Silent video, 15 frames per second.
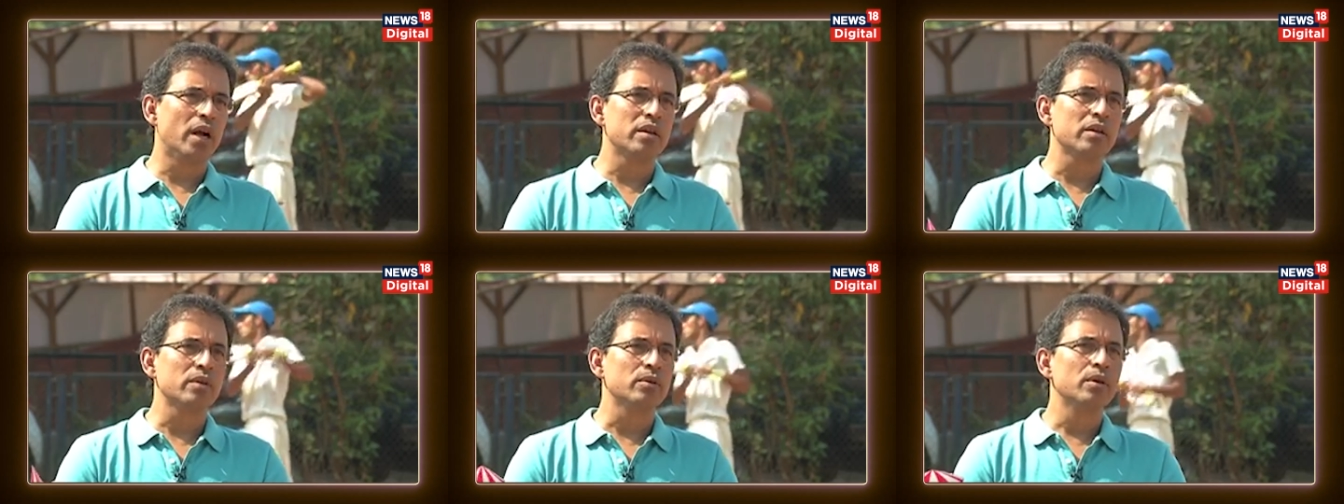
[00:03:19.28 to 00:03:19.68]

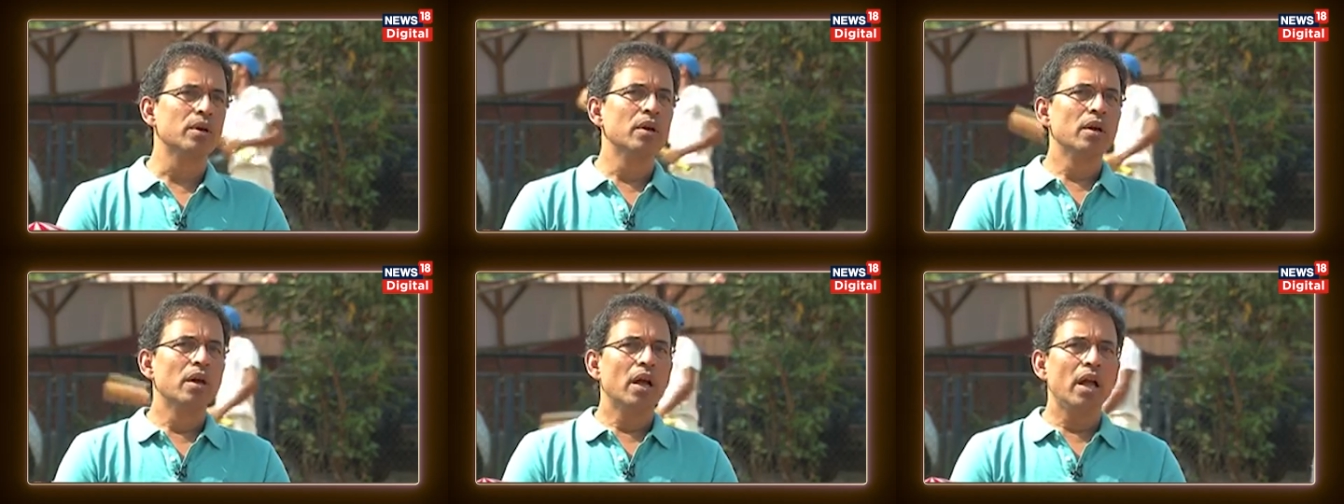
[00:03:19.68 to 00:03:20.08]
article
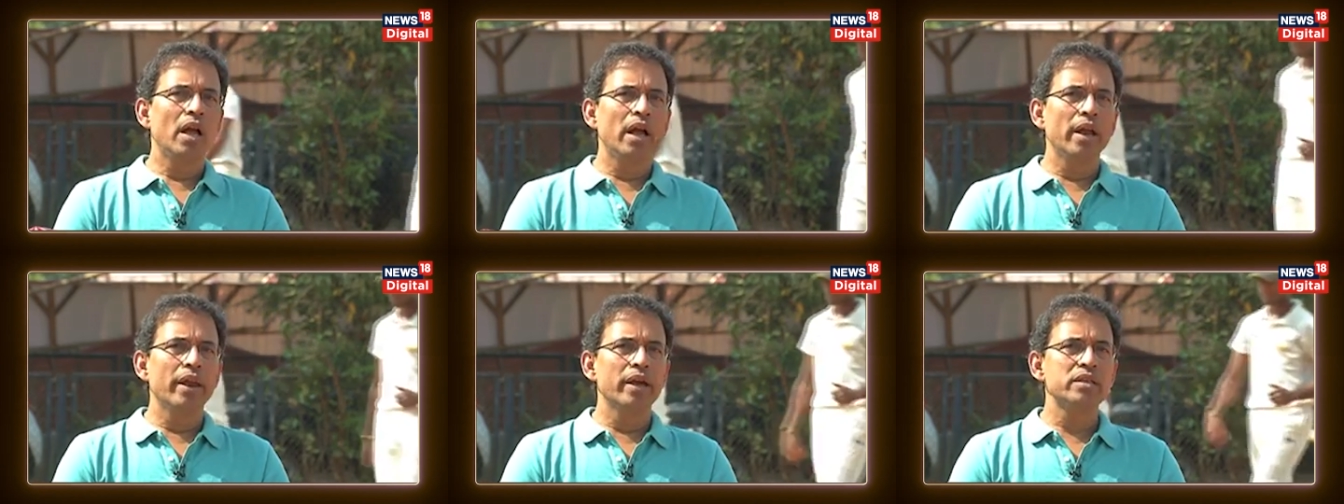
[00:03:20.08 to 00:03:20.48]

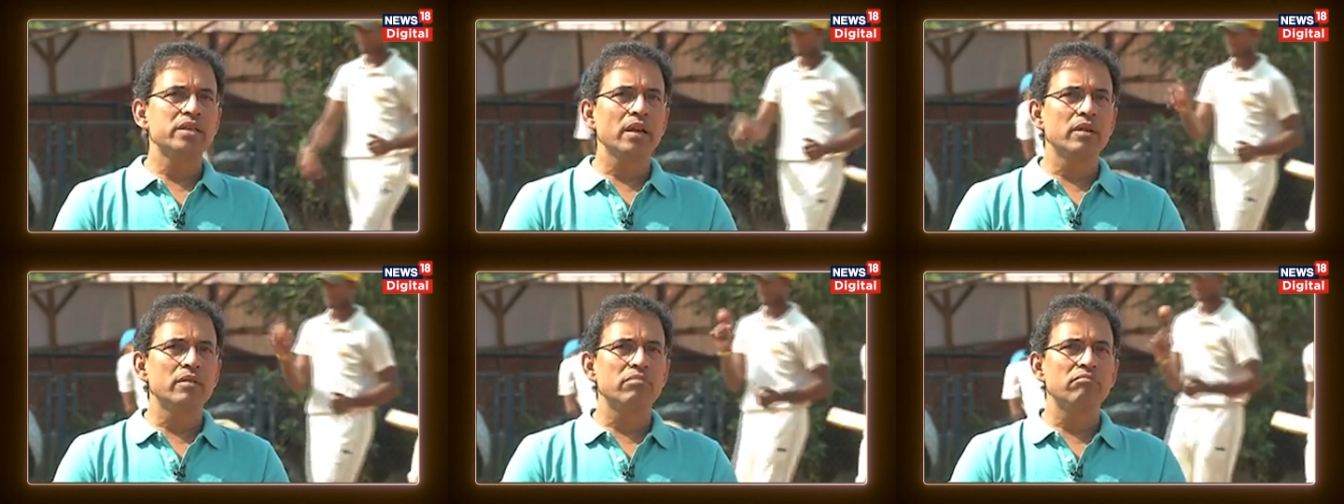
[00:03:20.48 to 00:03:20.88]
and I
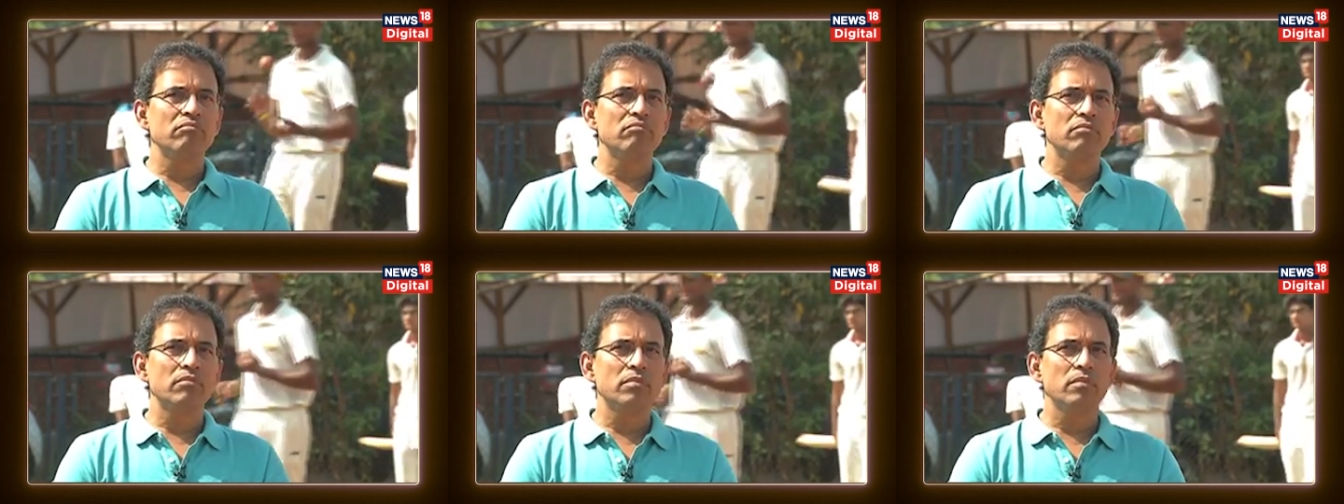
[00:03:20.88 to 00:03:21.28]
said,
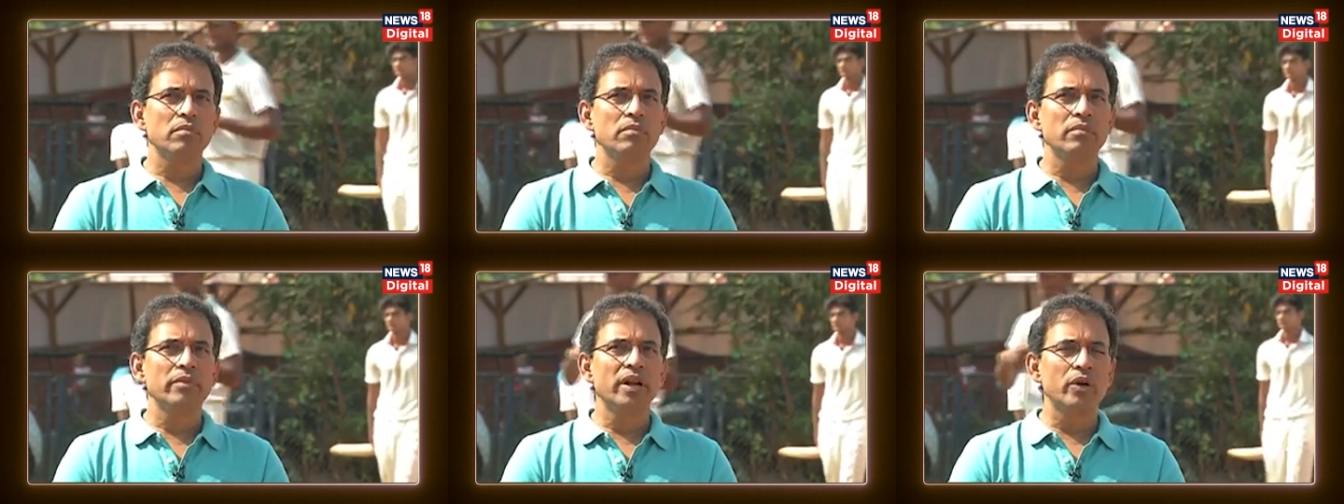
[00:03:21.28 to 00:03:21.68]

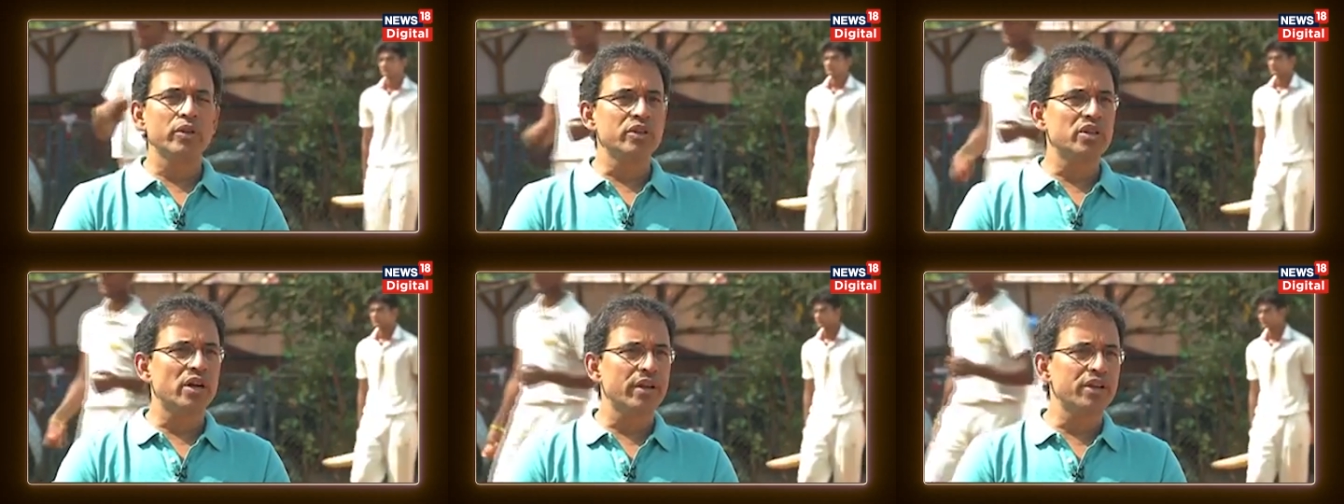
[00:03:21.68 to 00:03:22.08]
now
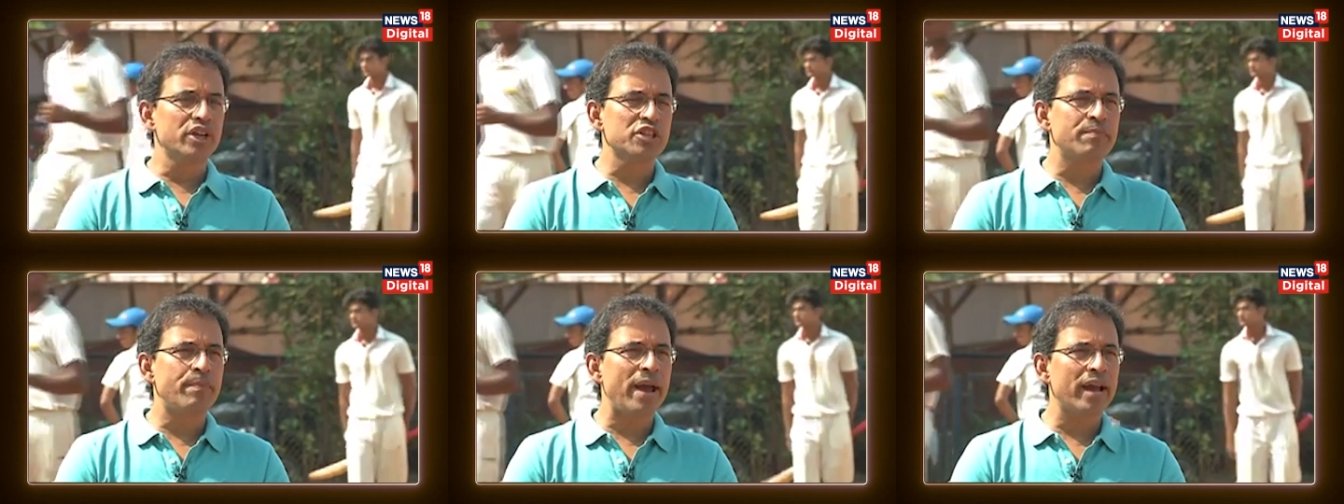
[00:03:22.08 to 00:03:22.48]
that Jadeja
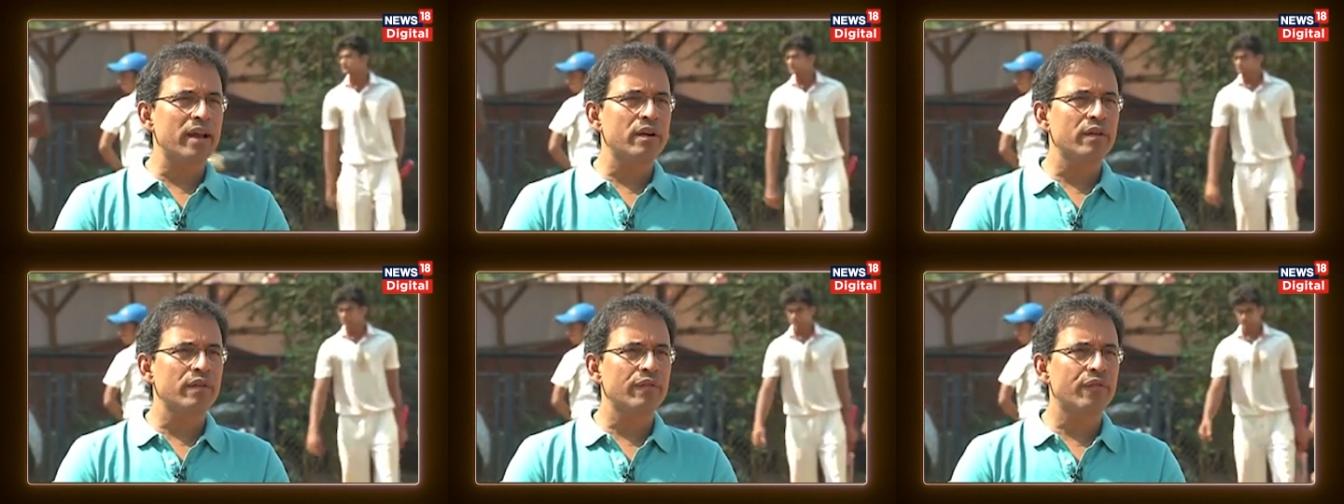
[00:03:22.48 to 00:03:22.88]
is back
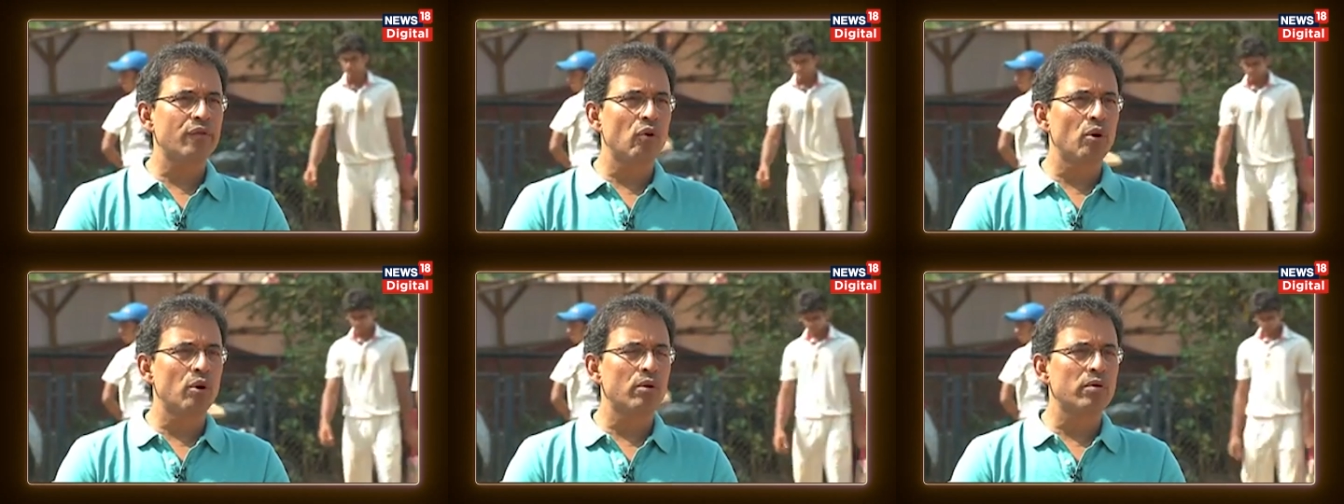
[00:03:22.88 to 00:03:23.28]

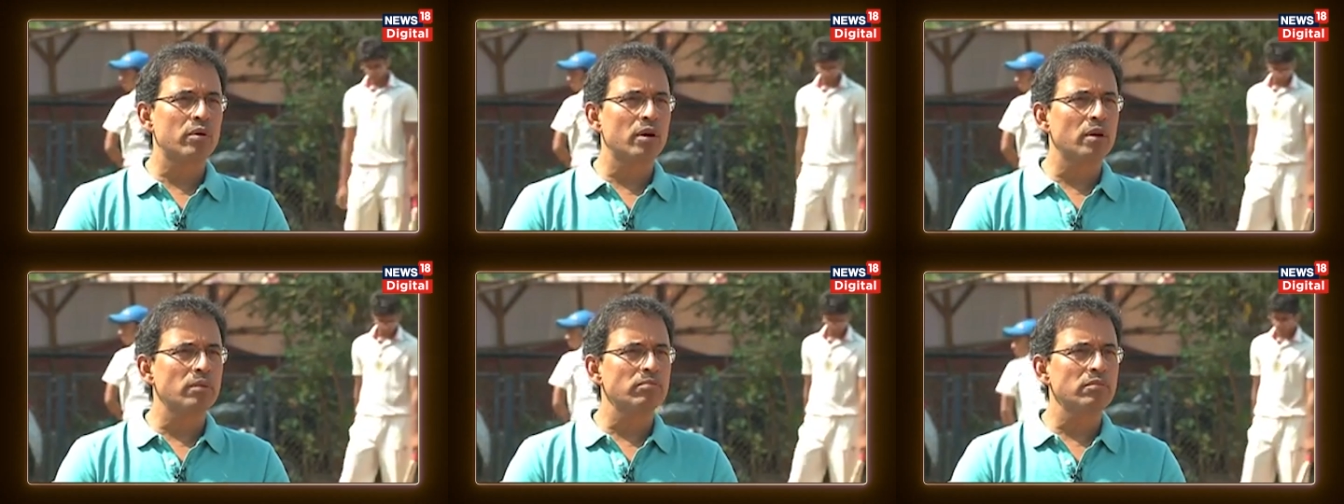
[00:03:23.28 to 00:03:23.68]
for
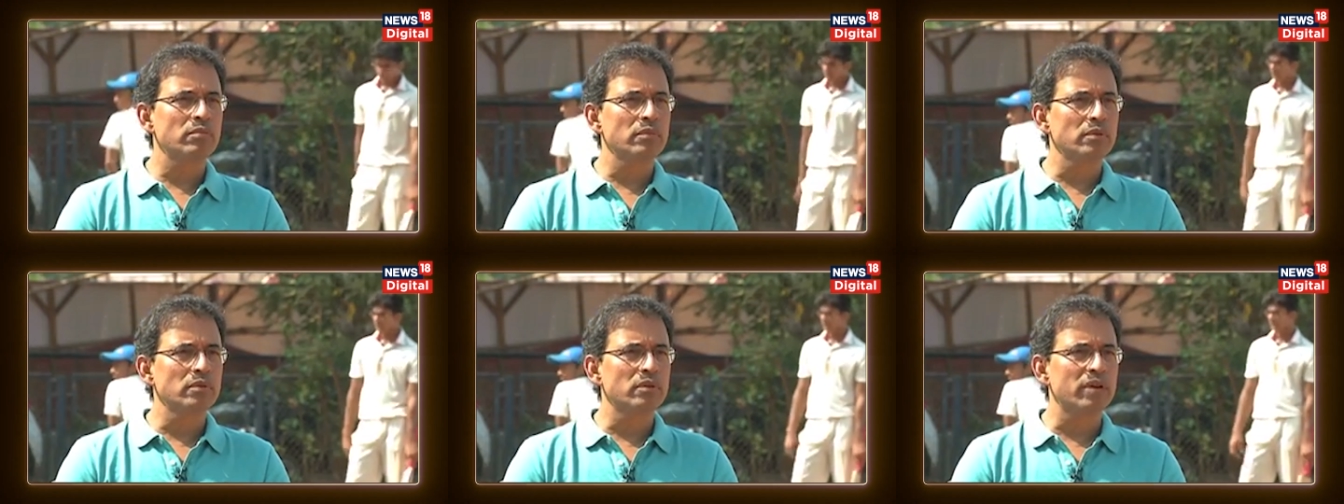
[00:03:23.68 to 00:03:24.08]

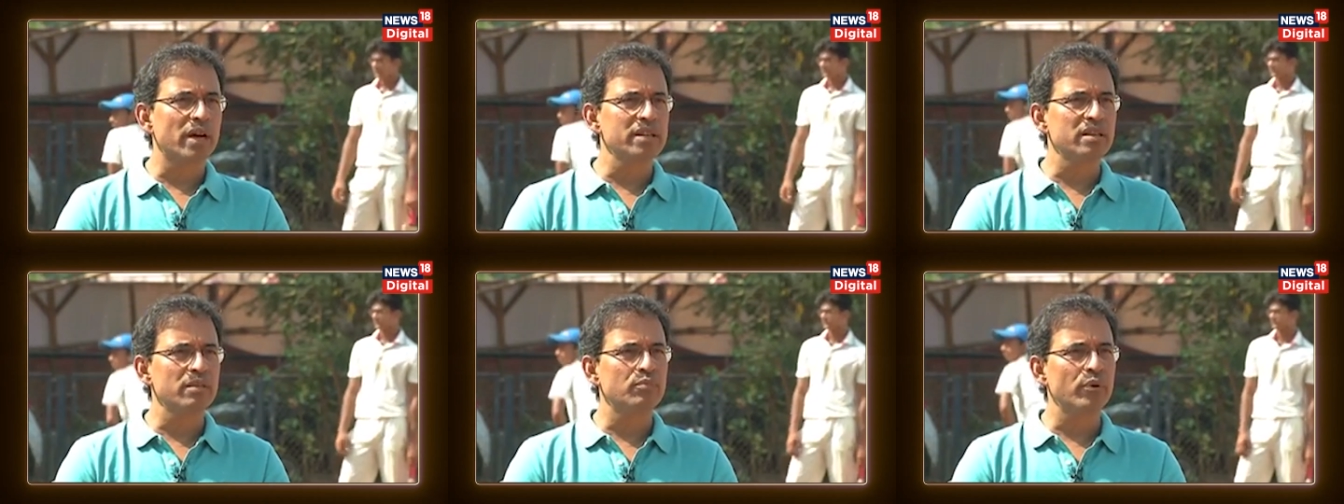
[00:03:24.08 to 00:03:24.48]
the
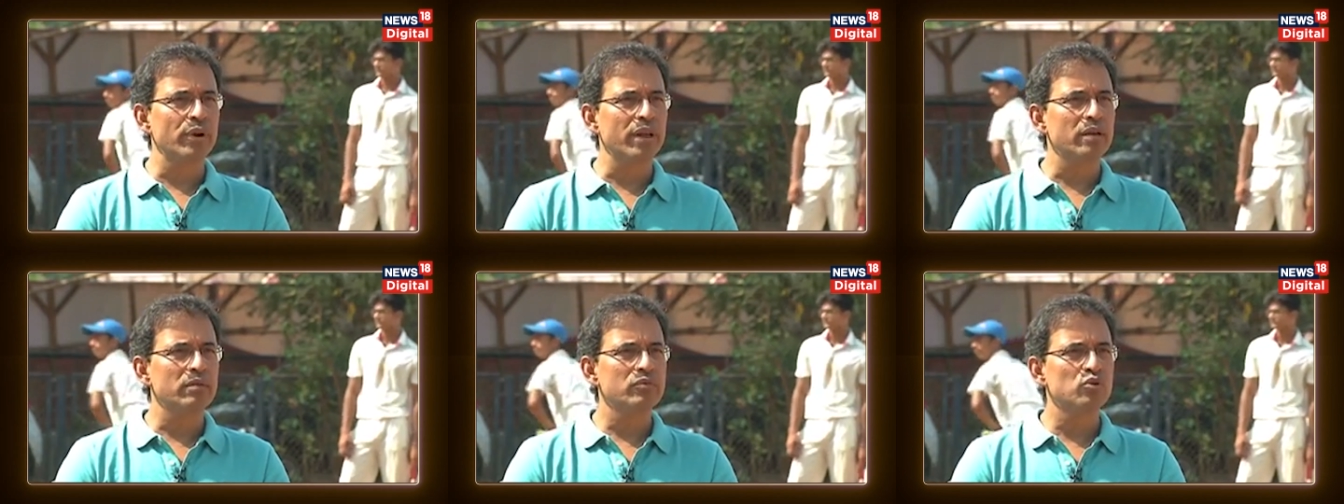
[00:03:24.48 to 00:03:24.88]
Rising
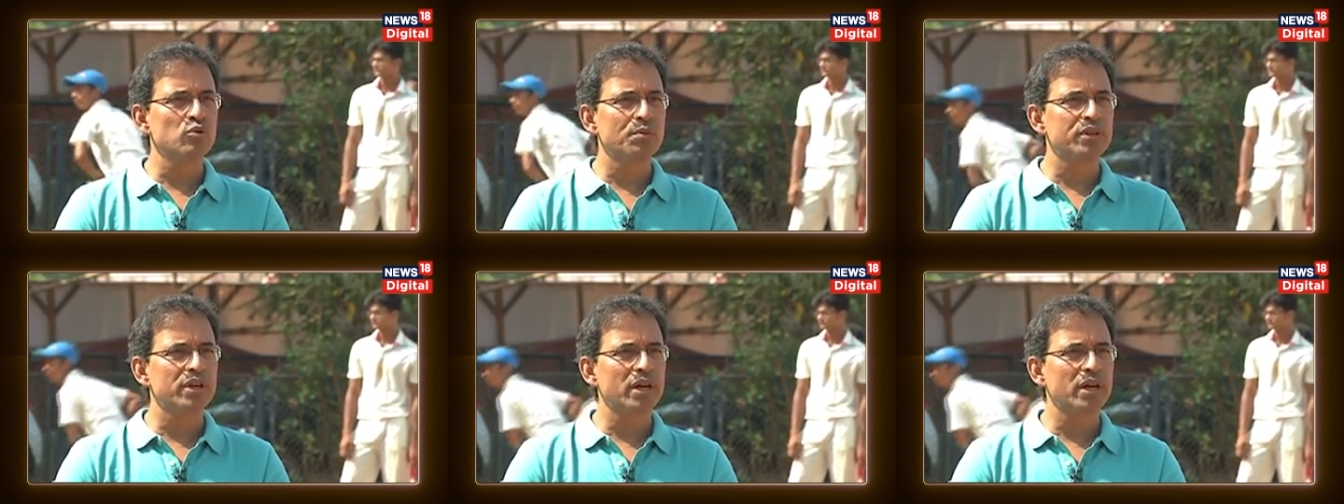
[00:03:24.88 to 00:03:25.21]
Pune Super